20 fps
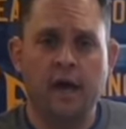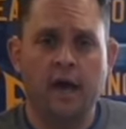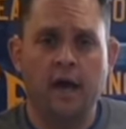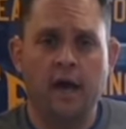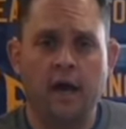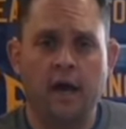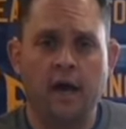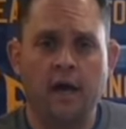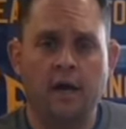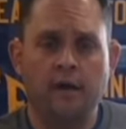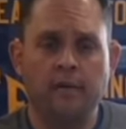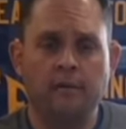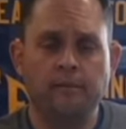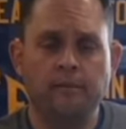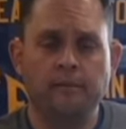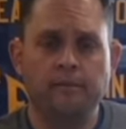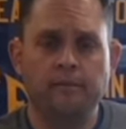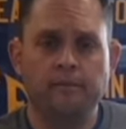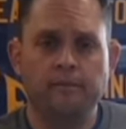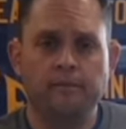Um,
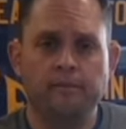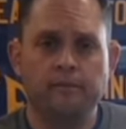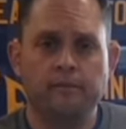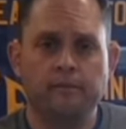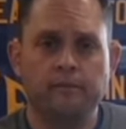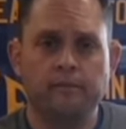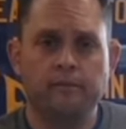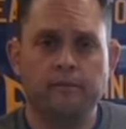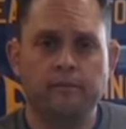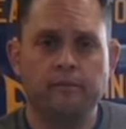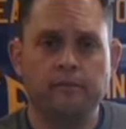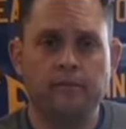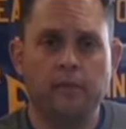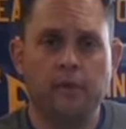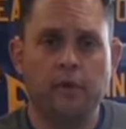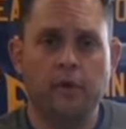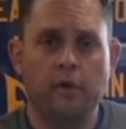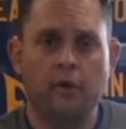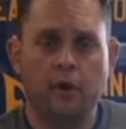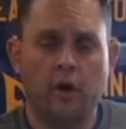
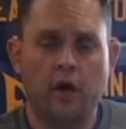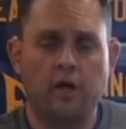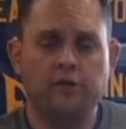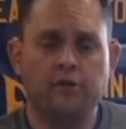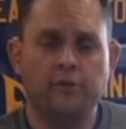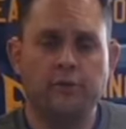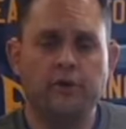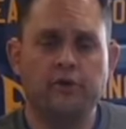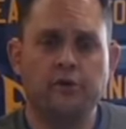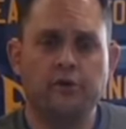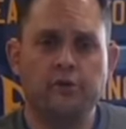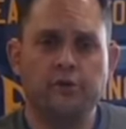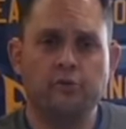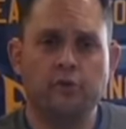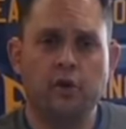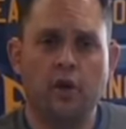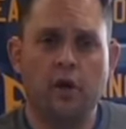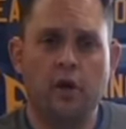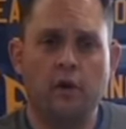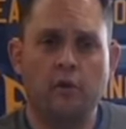your contributions will,
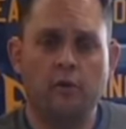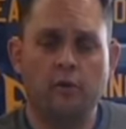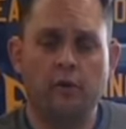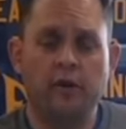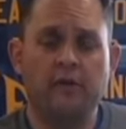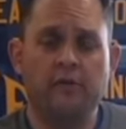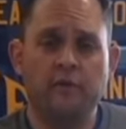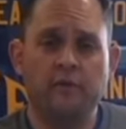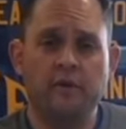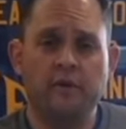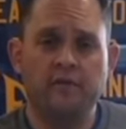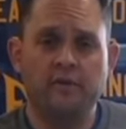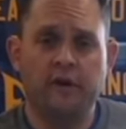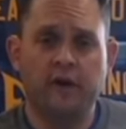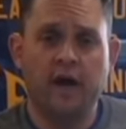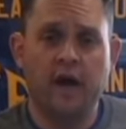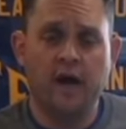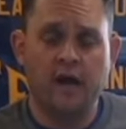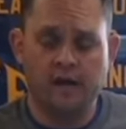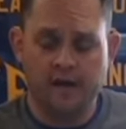all, will never be
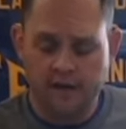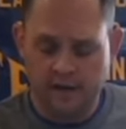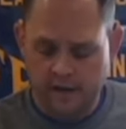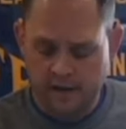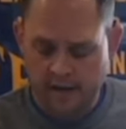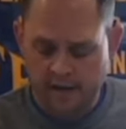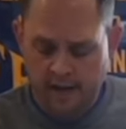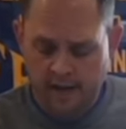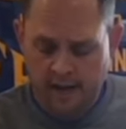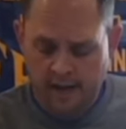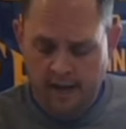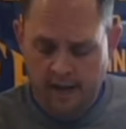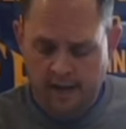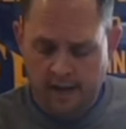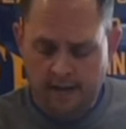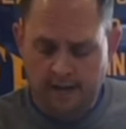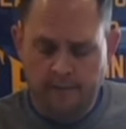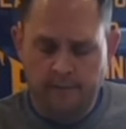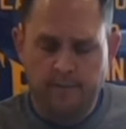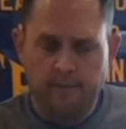forgotten.
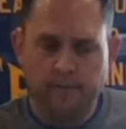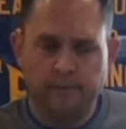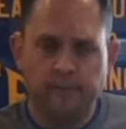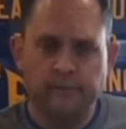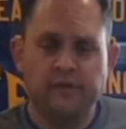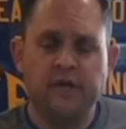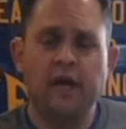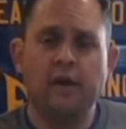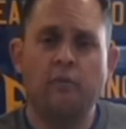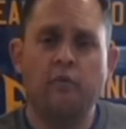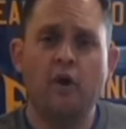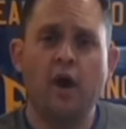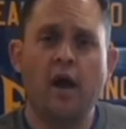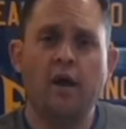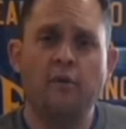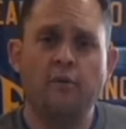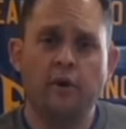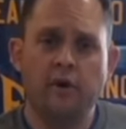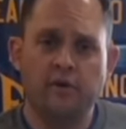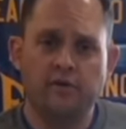Um, take pride
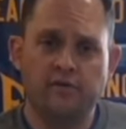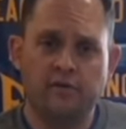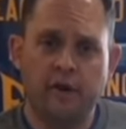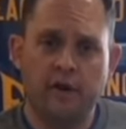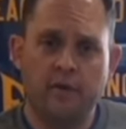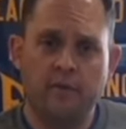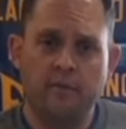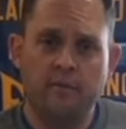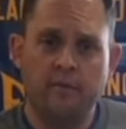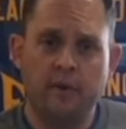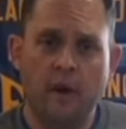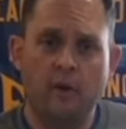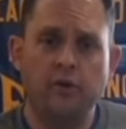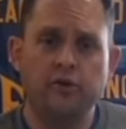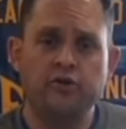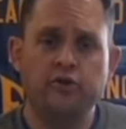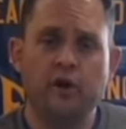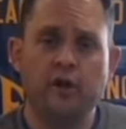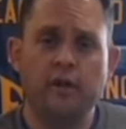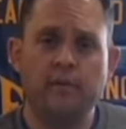in where you're from. I wish
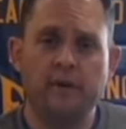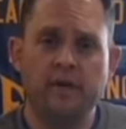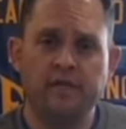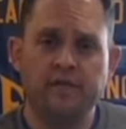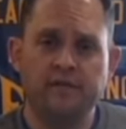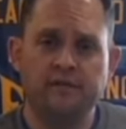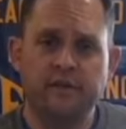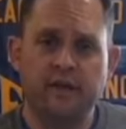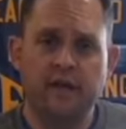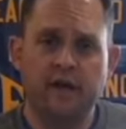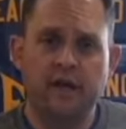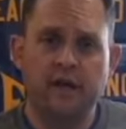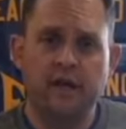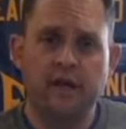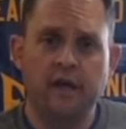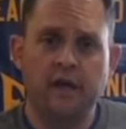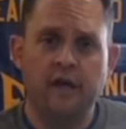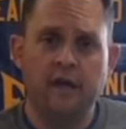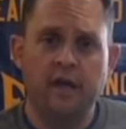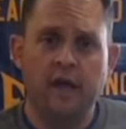you all the best of luck
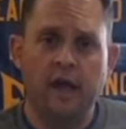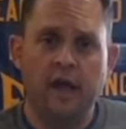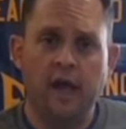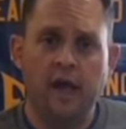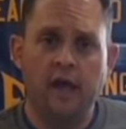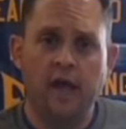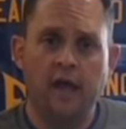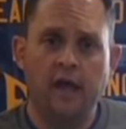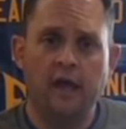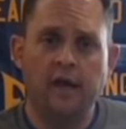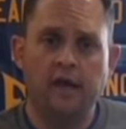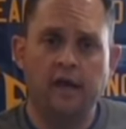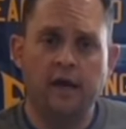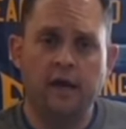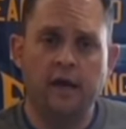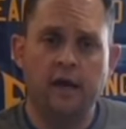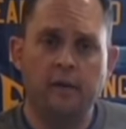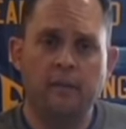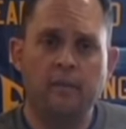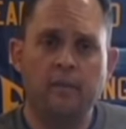and
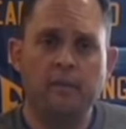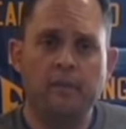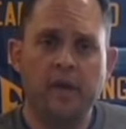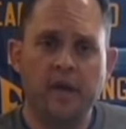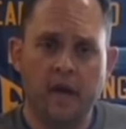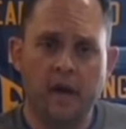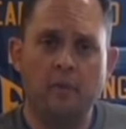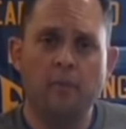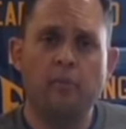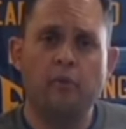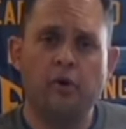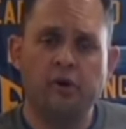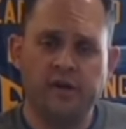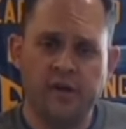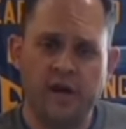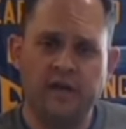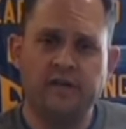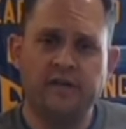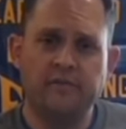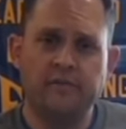uh, become
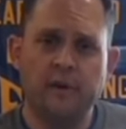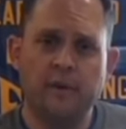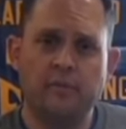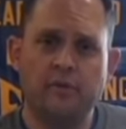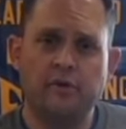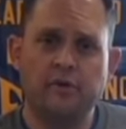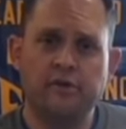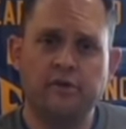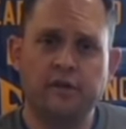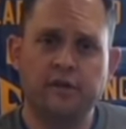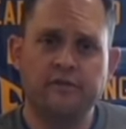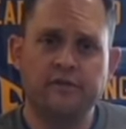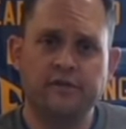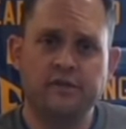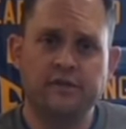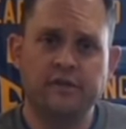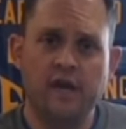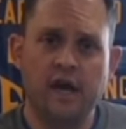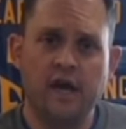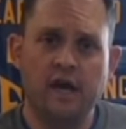productive members of
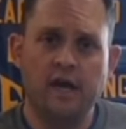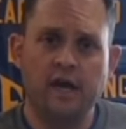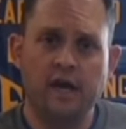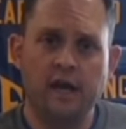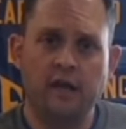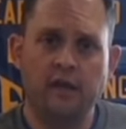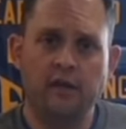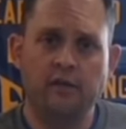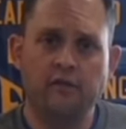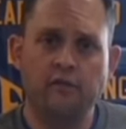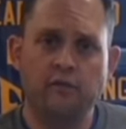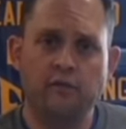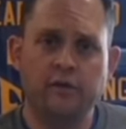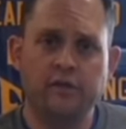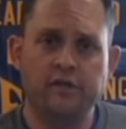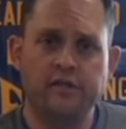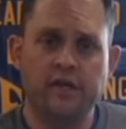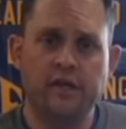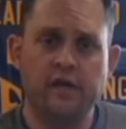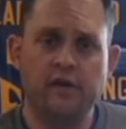society. And I look forward to
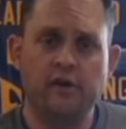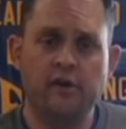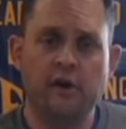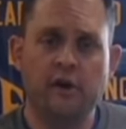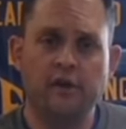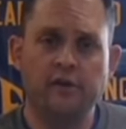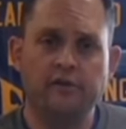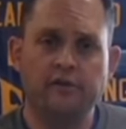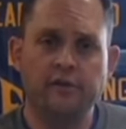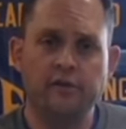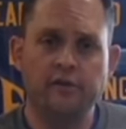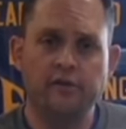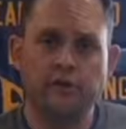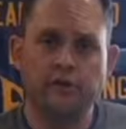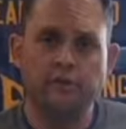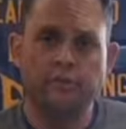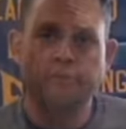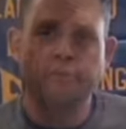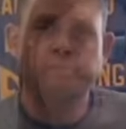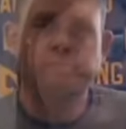seeing you all in the future.
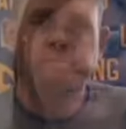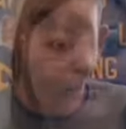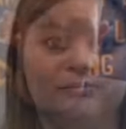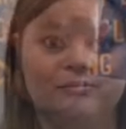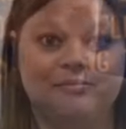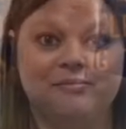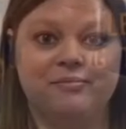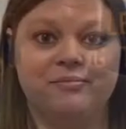Go.